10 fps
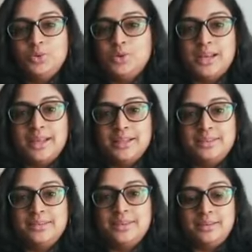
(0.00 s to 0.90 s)
to collect
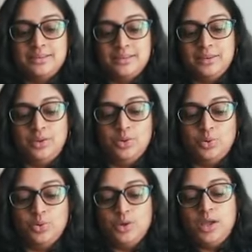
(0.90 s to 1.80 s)
the seeds.
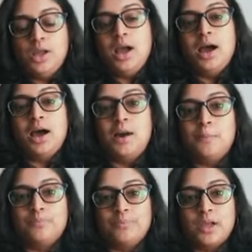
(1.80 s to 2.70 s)
You
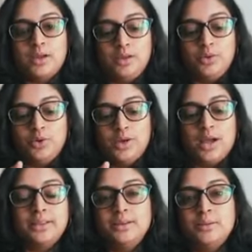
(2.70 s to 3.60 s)

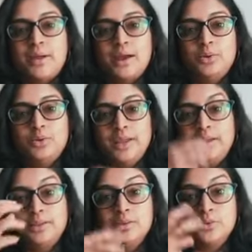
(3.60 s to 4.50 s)
cut the tomato,
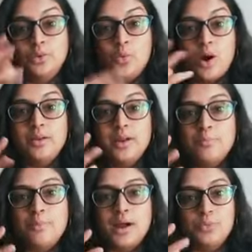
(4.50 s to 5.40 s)
take the
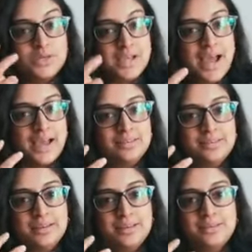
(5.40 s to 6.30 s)
watery part which has
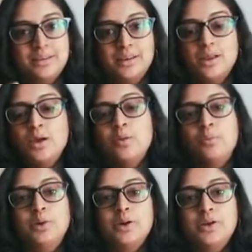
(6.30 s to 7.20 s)
the seeds in it,
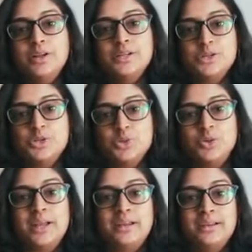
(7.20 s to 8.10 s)
put it on a tissue,
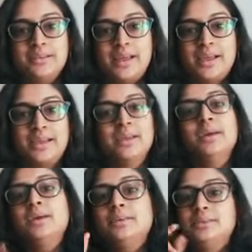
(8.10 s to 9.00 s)
let it dry.
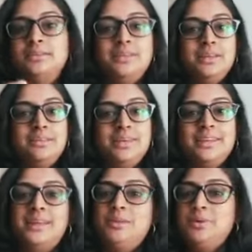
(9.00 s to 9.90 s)
The seeds
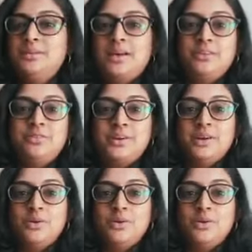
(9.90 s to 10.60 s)
can then be transferred into